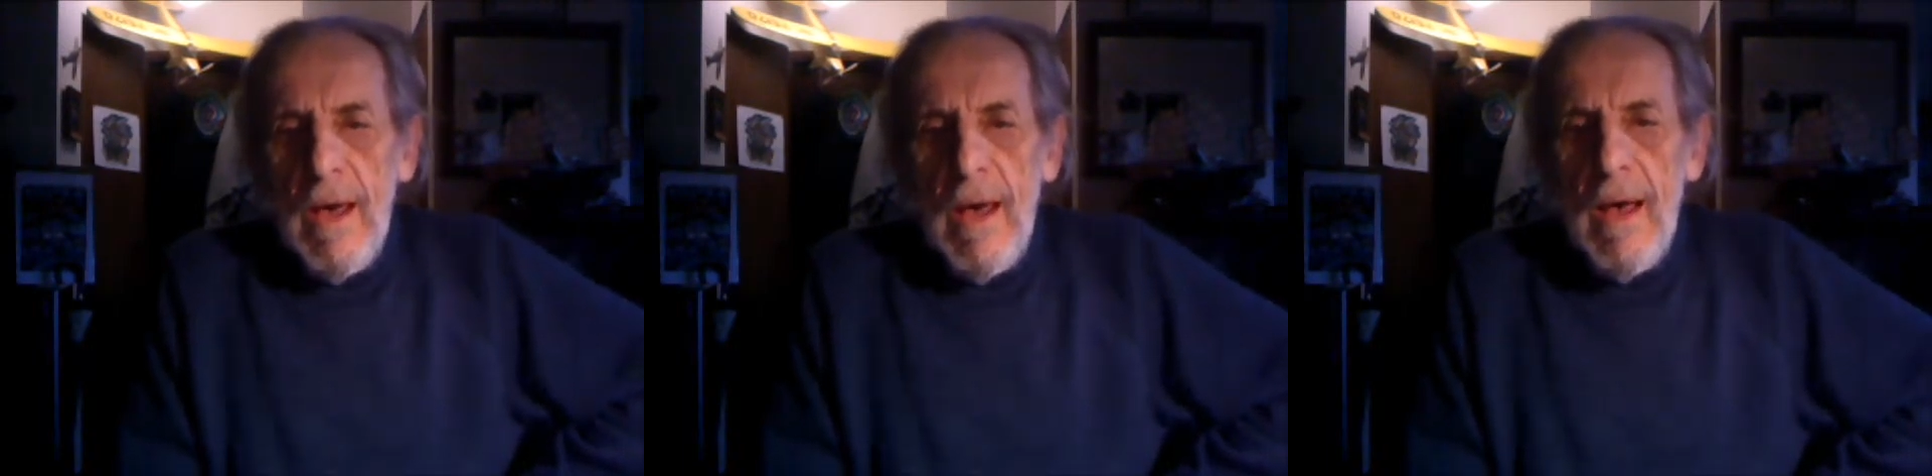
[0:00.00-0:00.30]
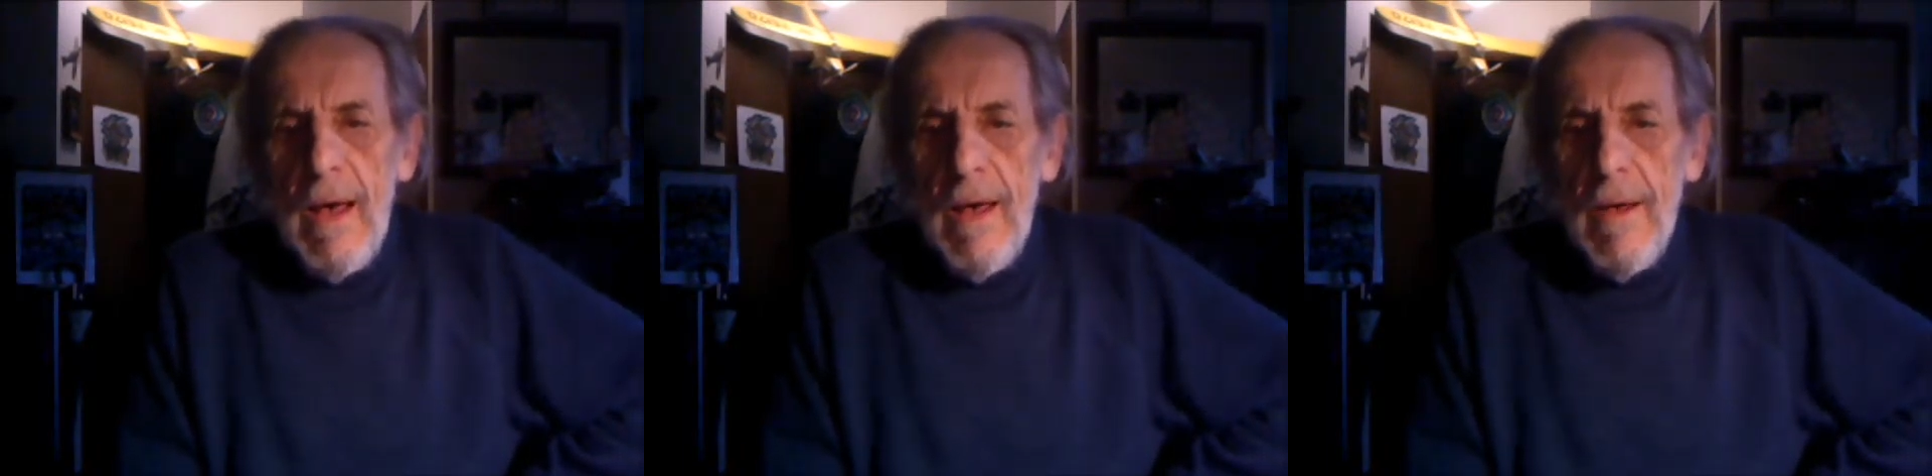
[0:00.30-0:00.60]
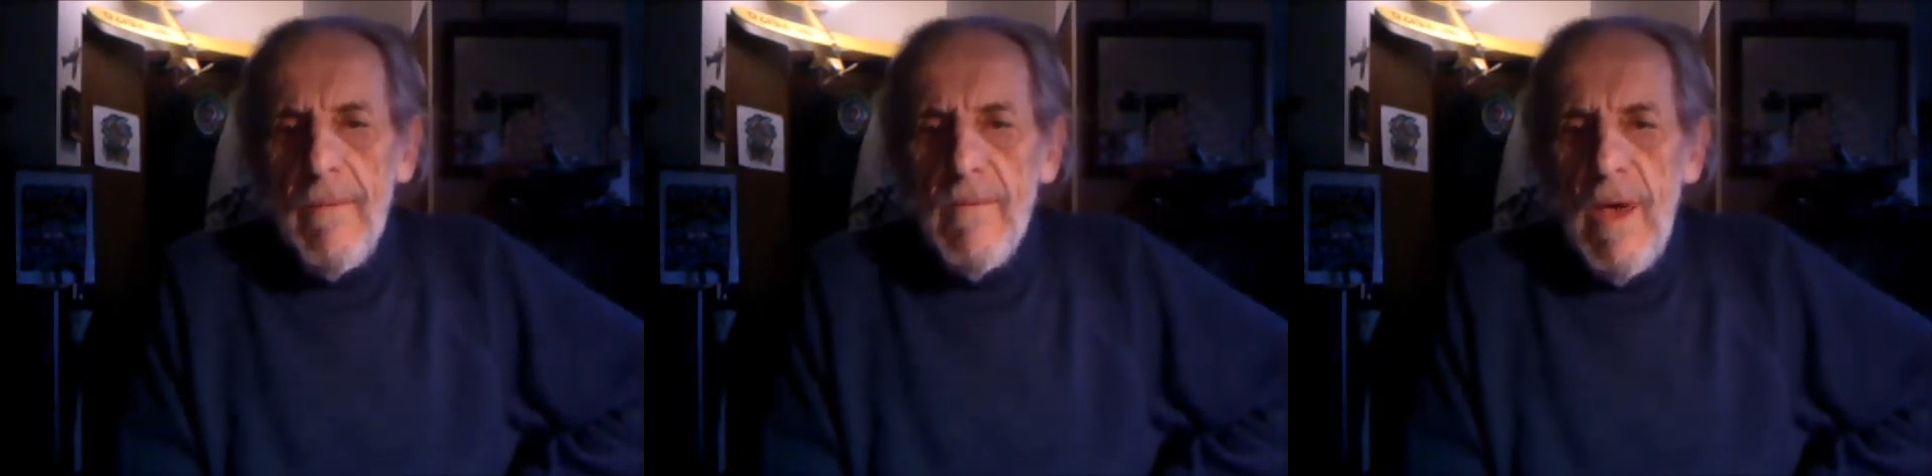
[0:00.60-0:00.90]

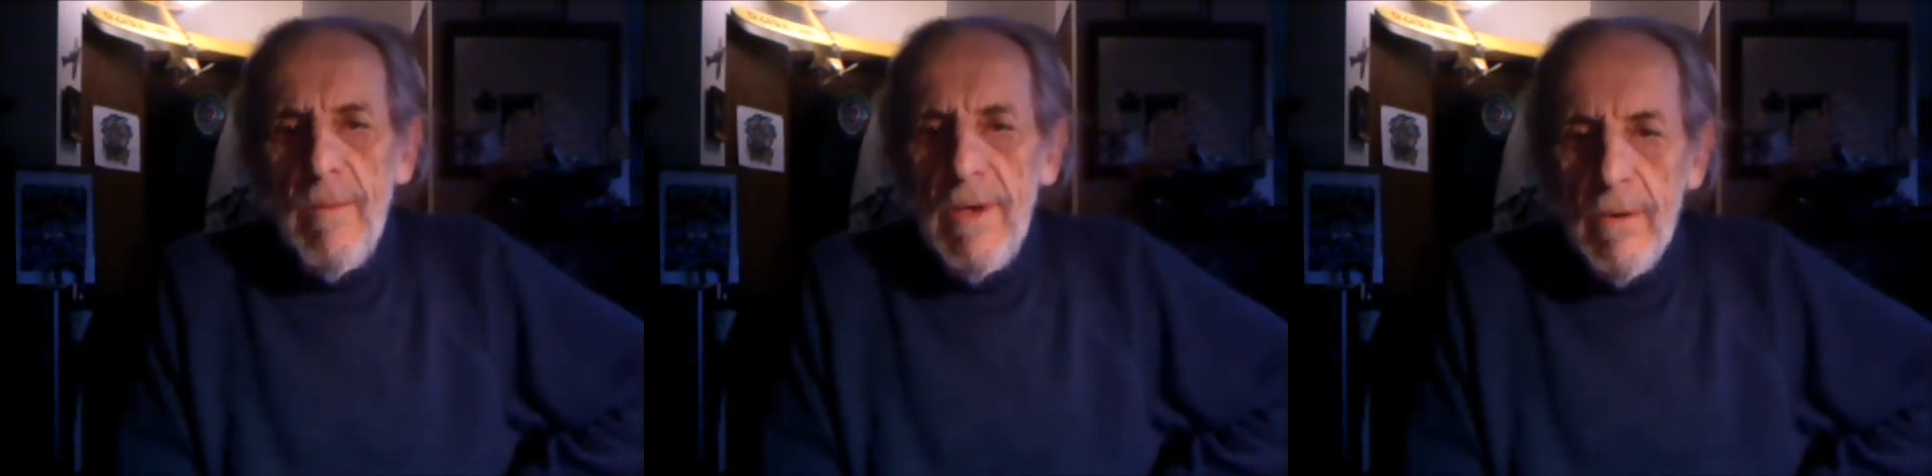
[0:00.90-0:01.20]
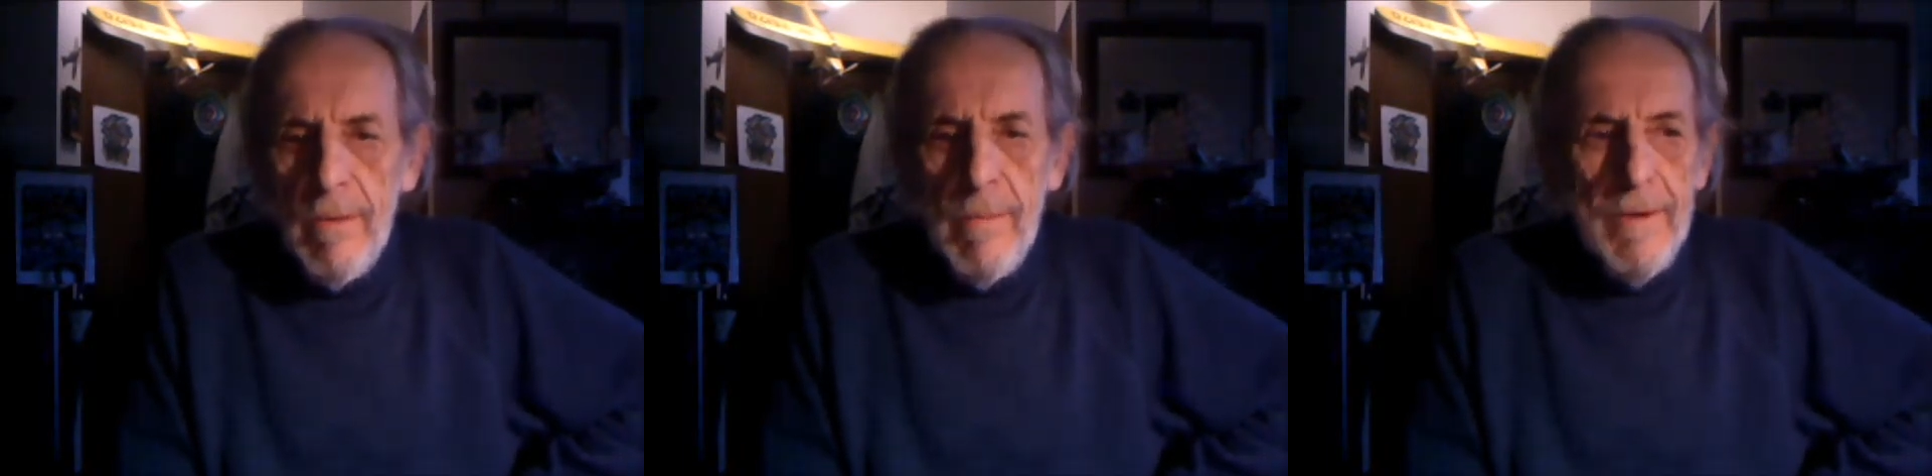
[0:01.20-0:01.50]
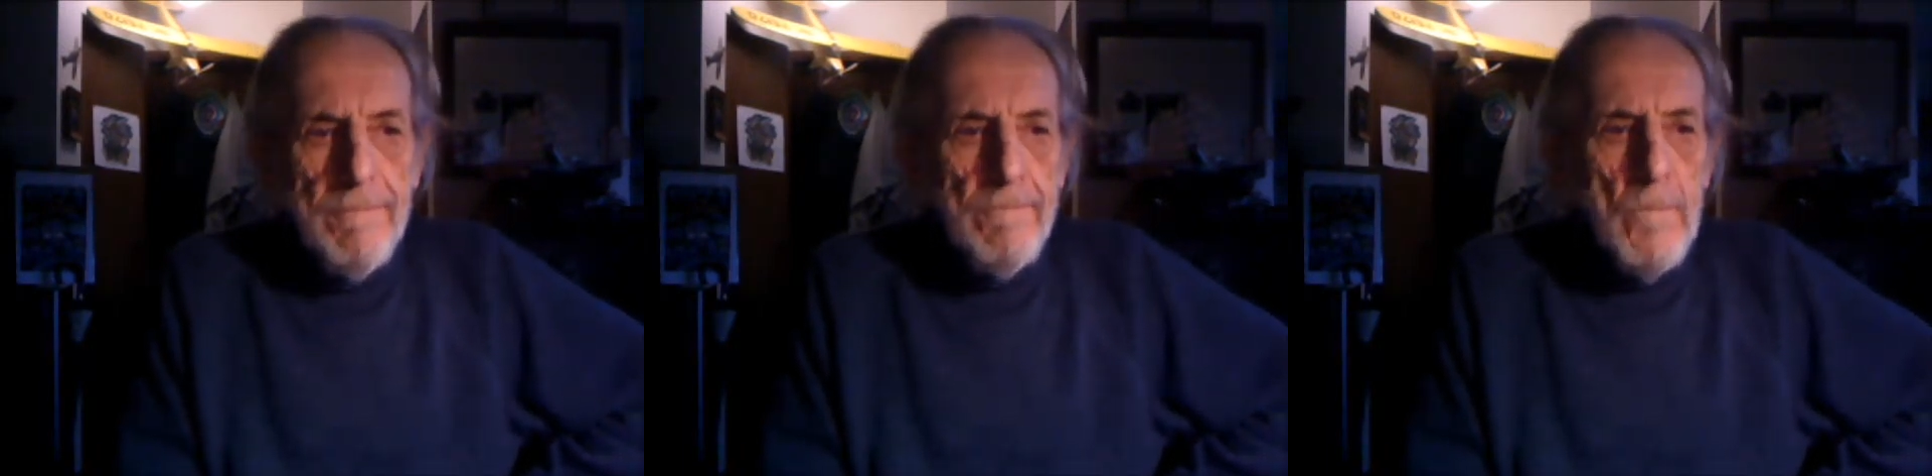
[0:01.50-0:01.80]
Amy
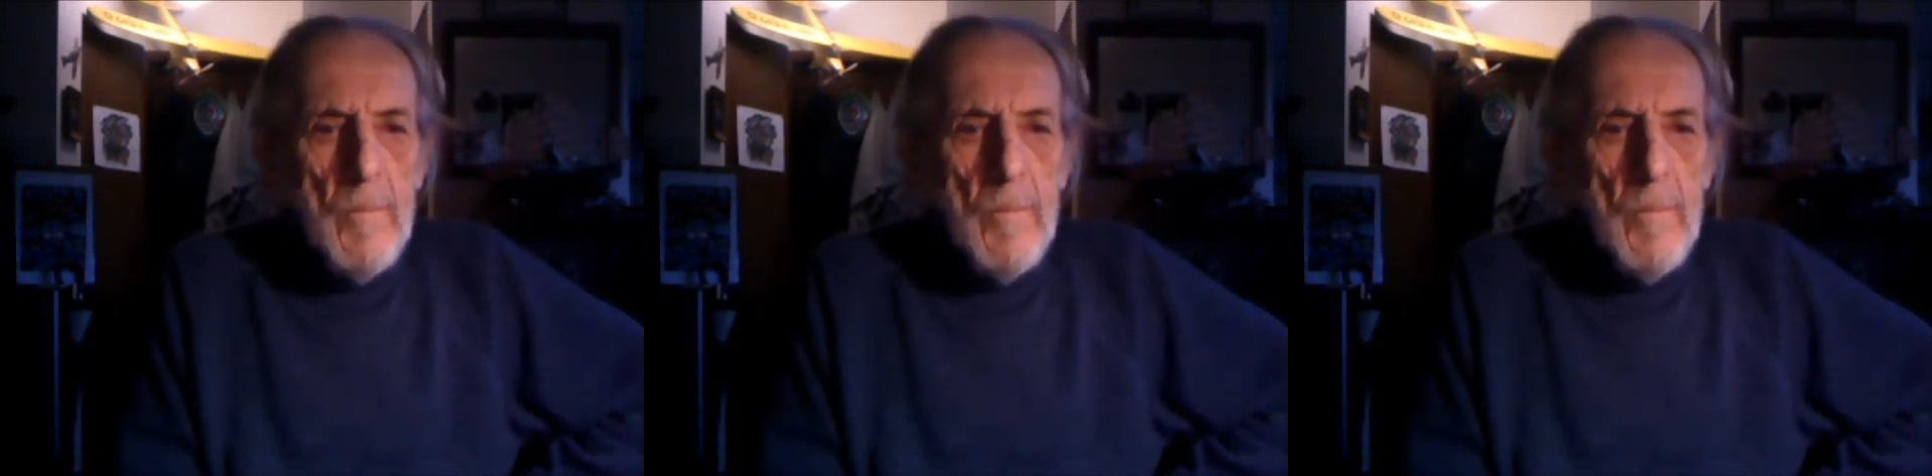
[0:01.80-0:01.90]
Goodman.